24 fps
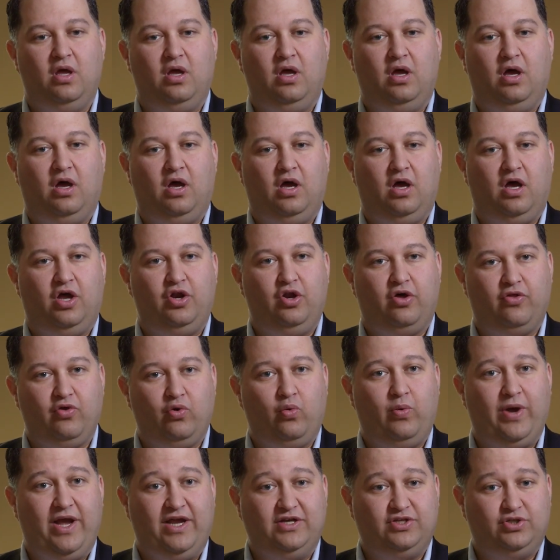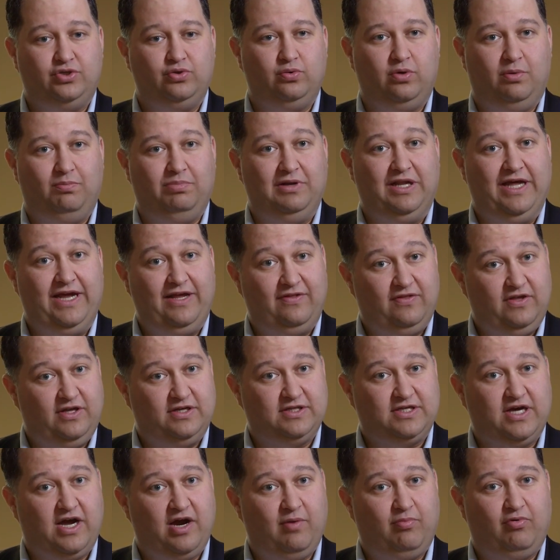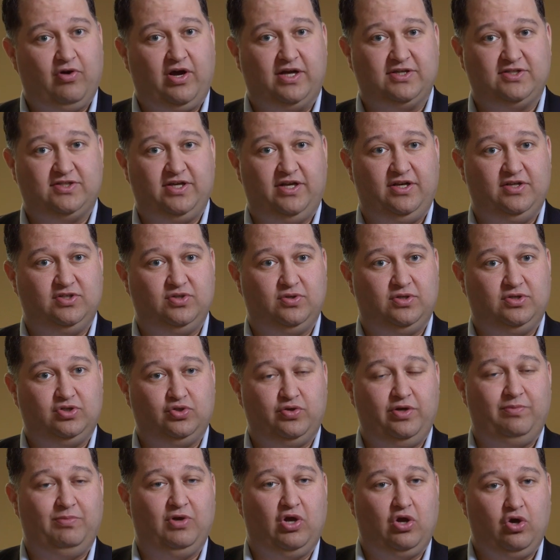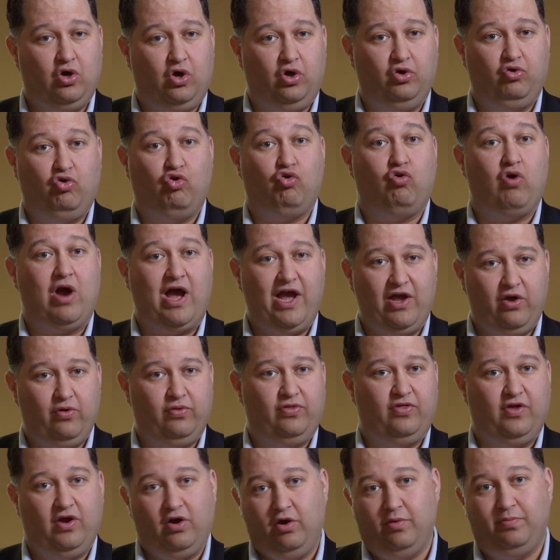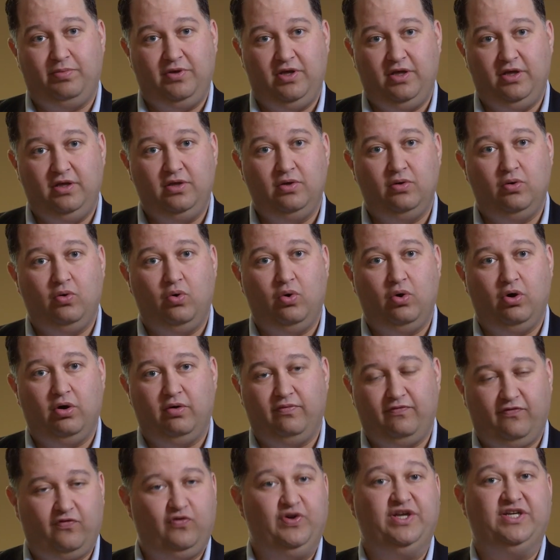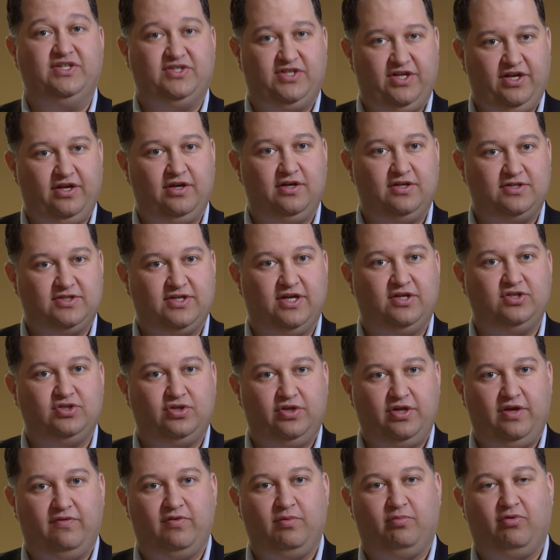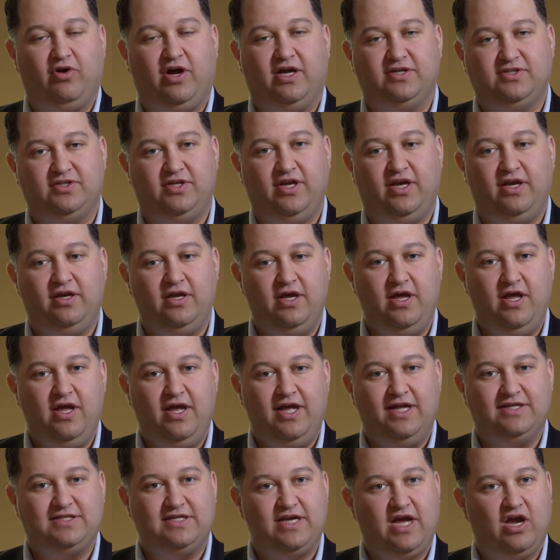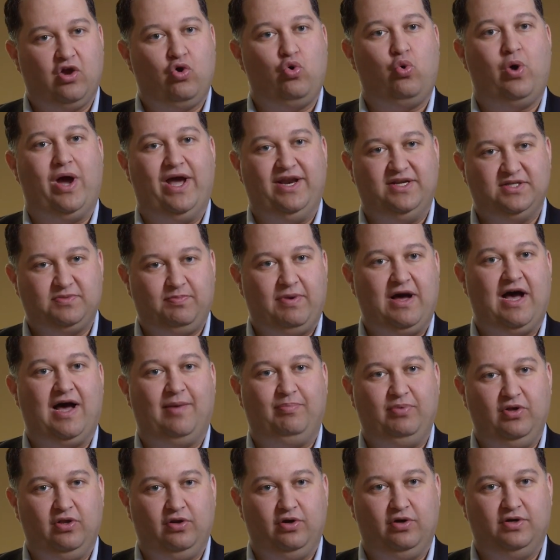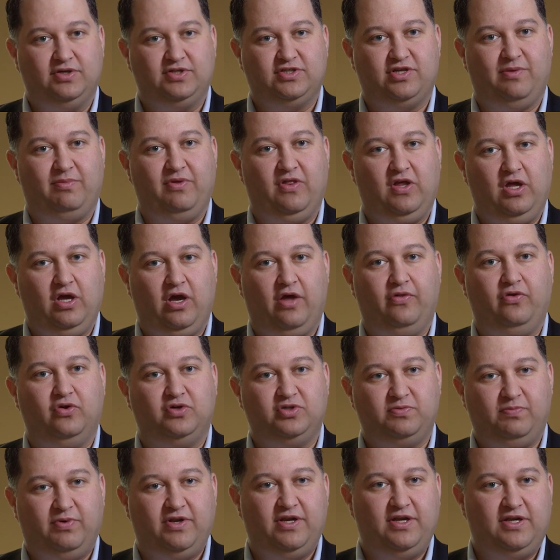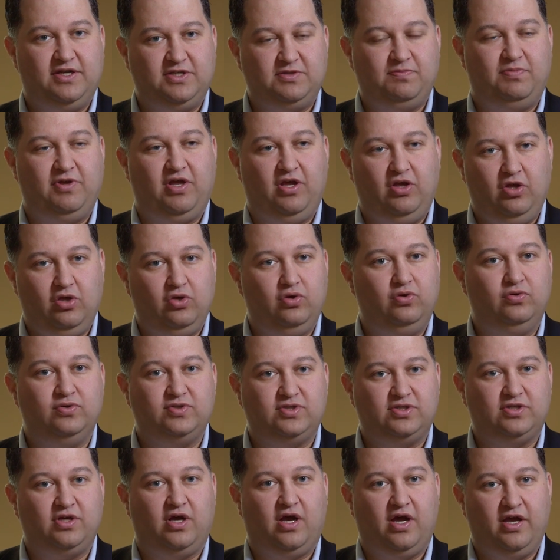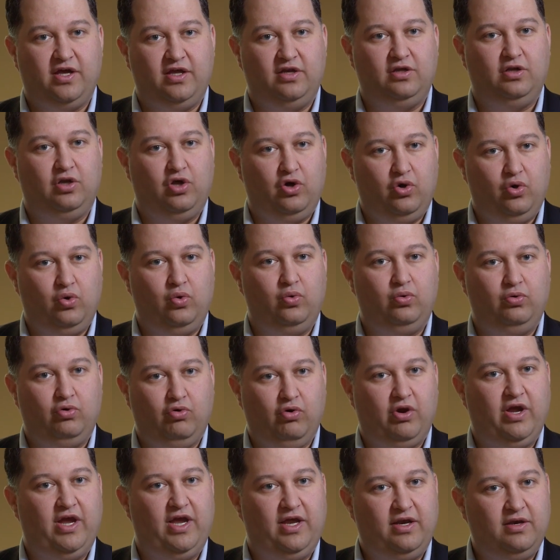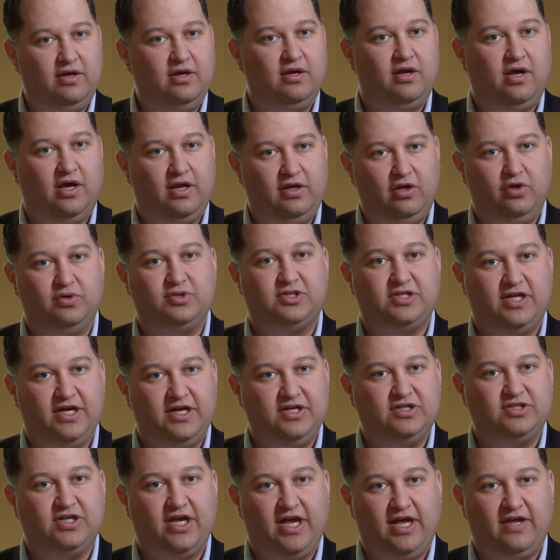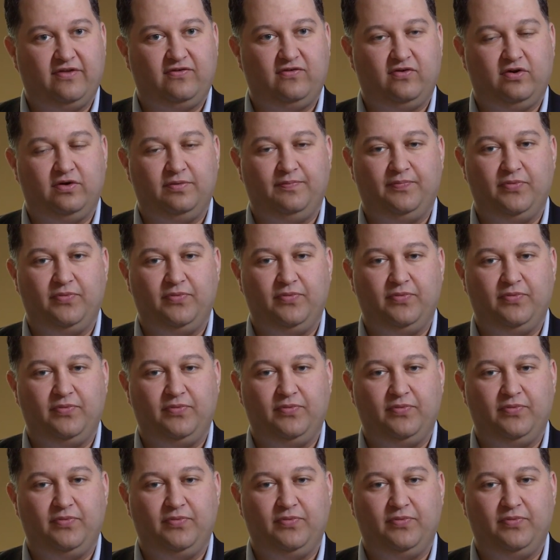Another way to ablate the entire prostate is a treatment called cryotherapy, or freezing, essentially, of the prostate. It's not quite as popular as some of the others, but it is being used in low-grade, low-stage cancer.